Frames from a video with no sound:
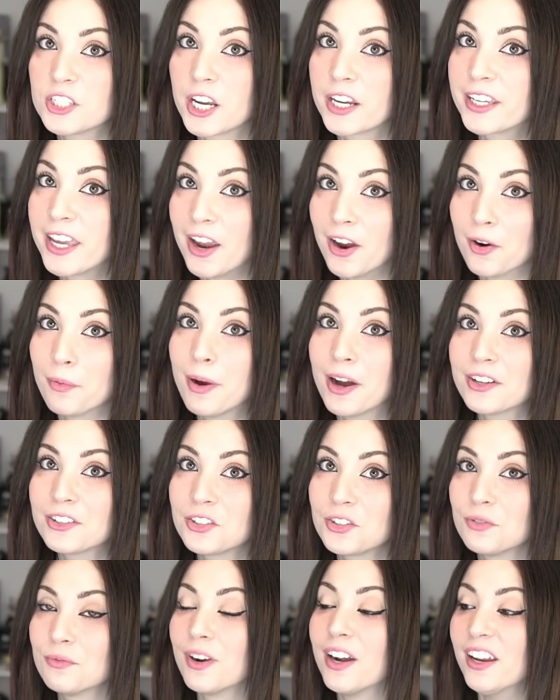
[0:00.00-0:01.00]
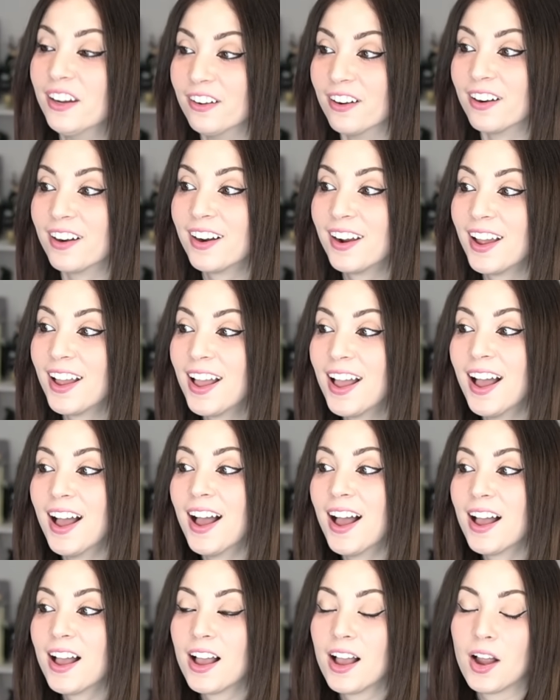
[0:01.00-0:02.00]
I care about Tomb Raider.
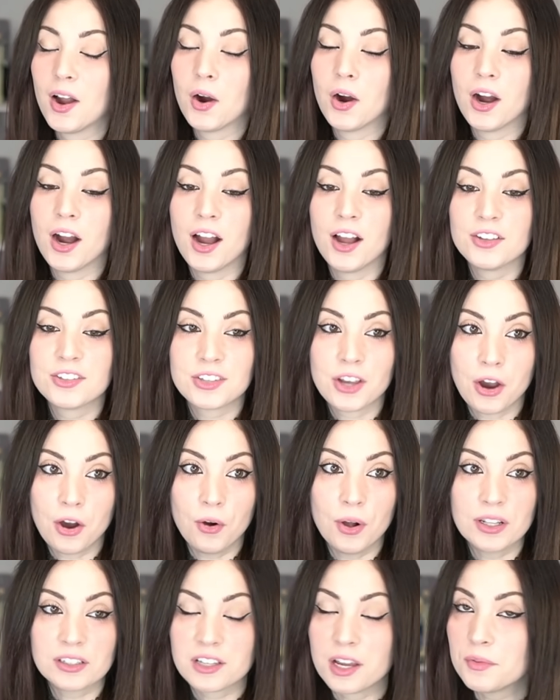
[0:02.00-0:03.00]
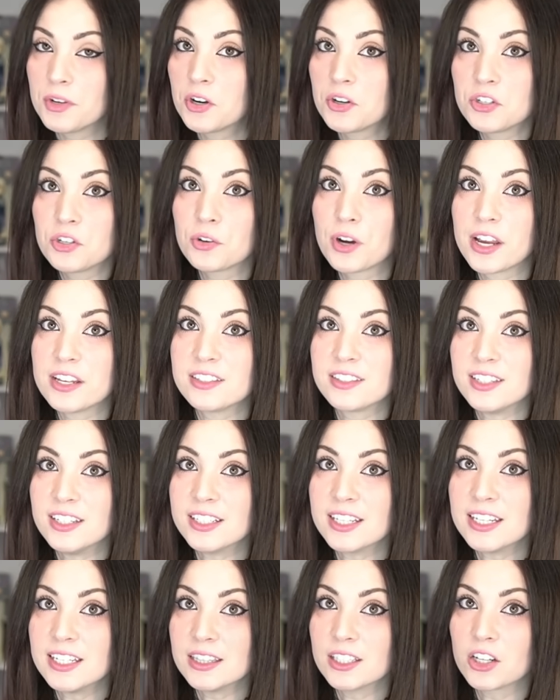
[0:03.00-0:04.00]
So let me know what you guys
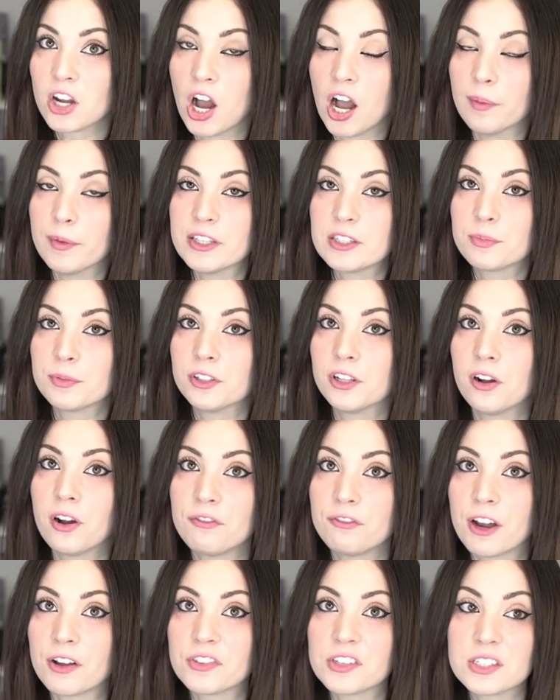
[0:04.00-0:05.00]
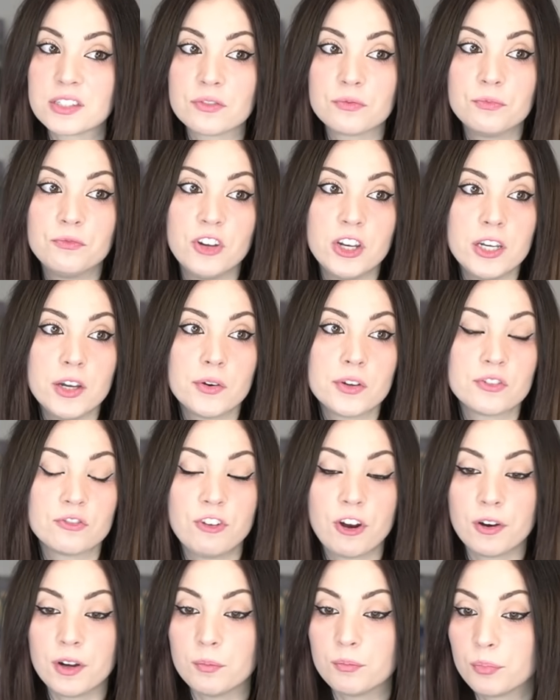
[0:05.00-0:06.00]
think in the comments below. I found this video is
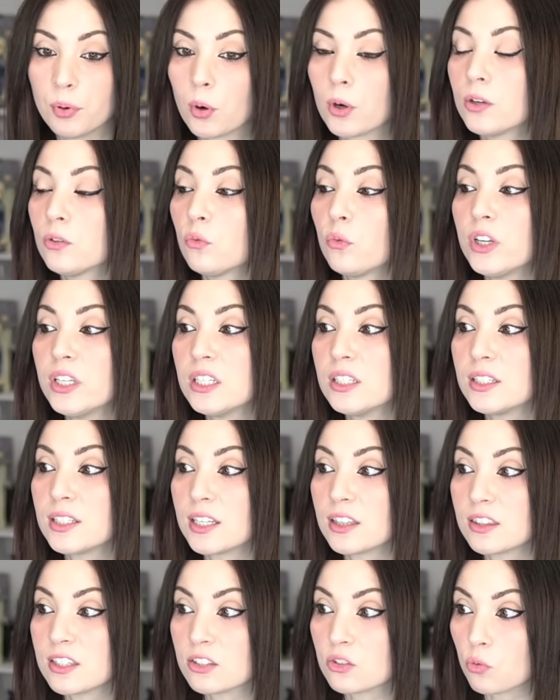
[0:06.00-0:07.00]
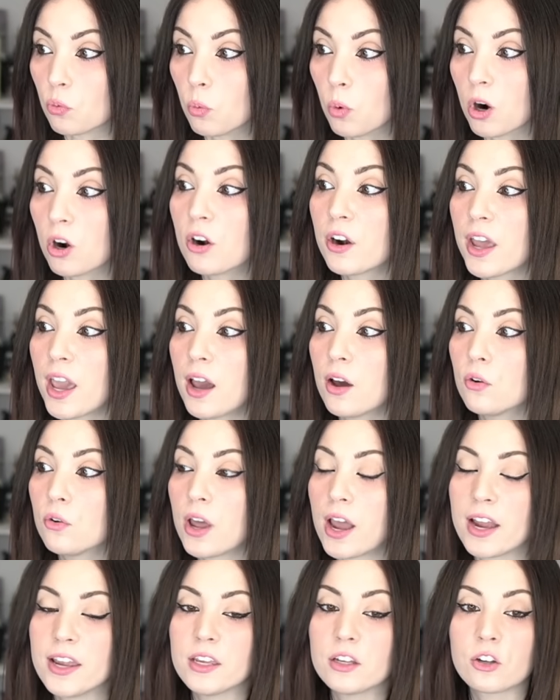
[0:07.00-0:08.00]
very important. We need to get this word out.
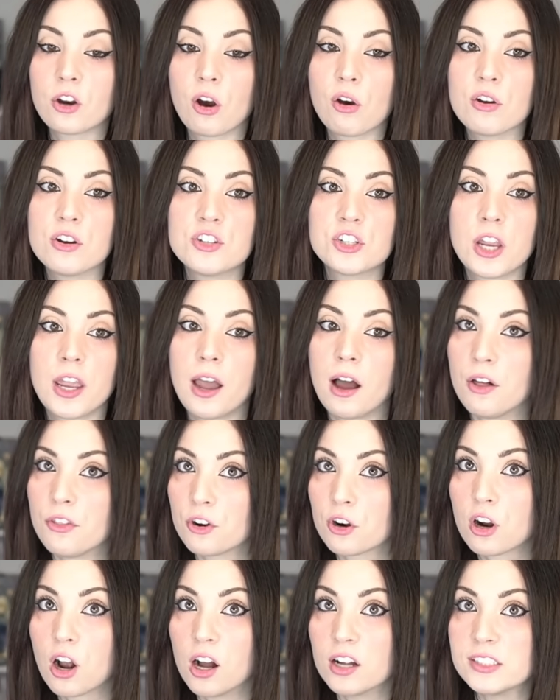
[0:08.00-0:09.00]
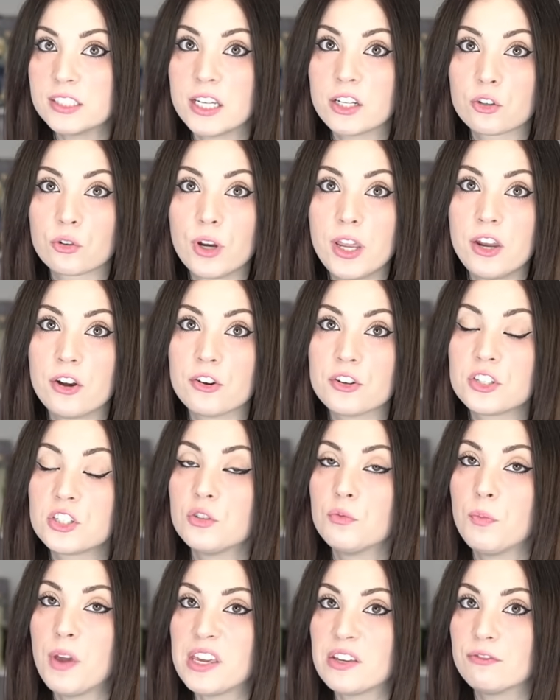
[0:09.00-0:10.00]
I encourage other content creators
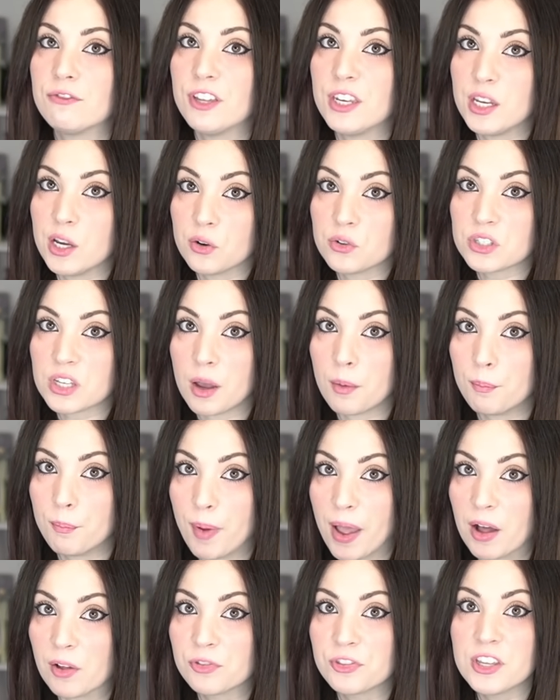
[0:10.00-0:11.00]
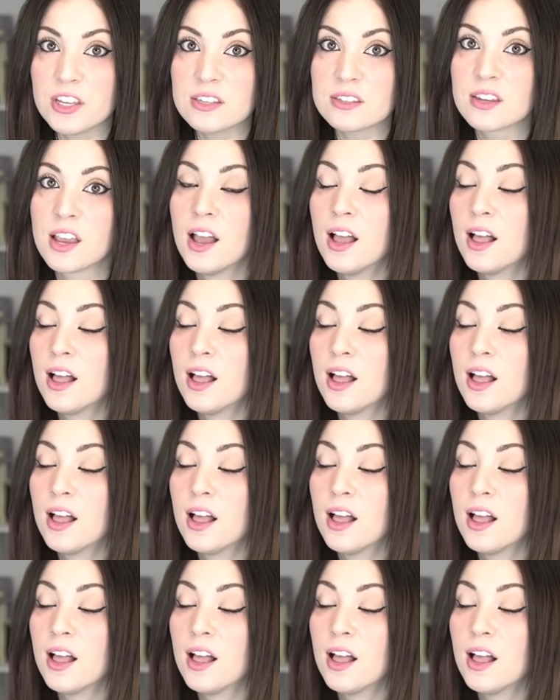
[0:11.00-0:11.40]
to make videos about this.